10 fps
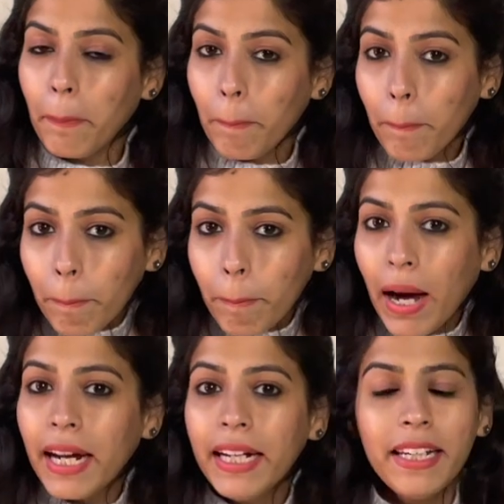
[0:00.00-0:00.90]

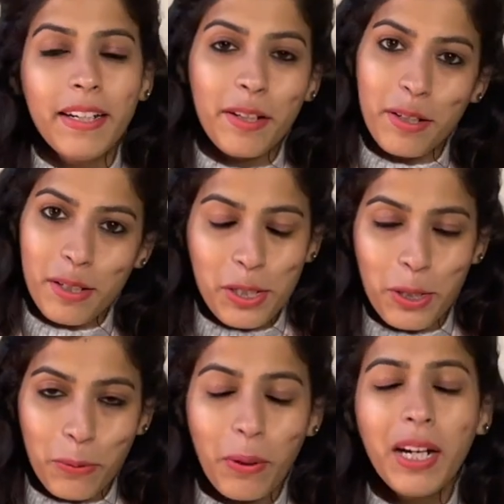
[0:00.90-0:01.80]
might interest
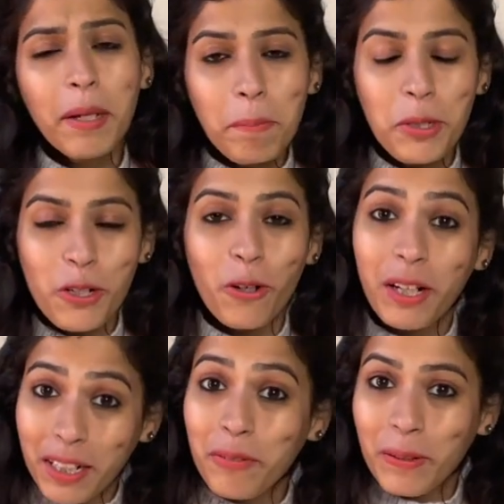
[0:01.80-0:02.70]
you, and I'm sure
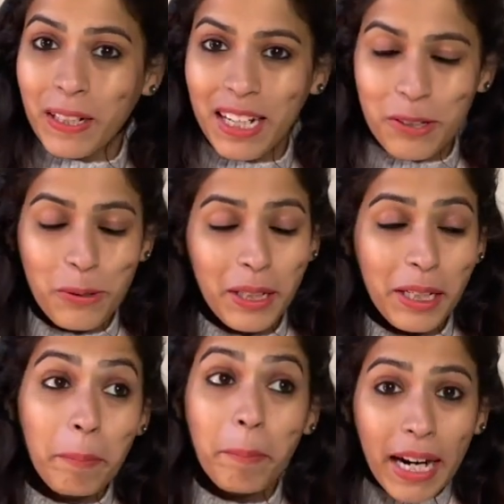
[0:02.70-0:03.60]
it will actually.
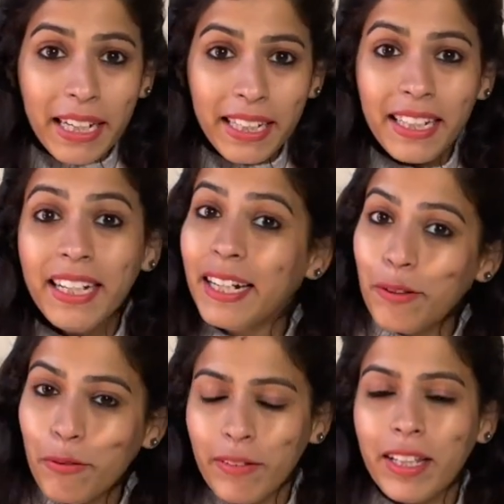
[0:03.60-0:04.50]
It might,
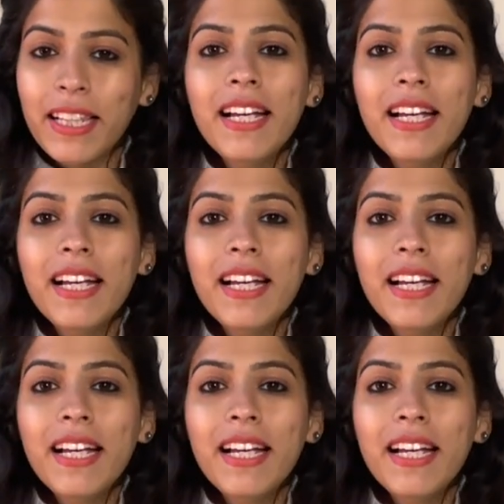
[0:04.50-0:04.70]
it will.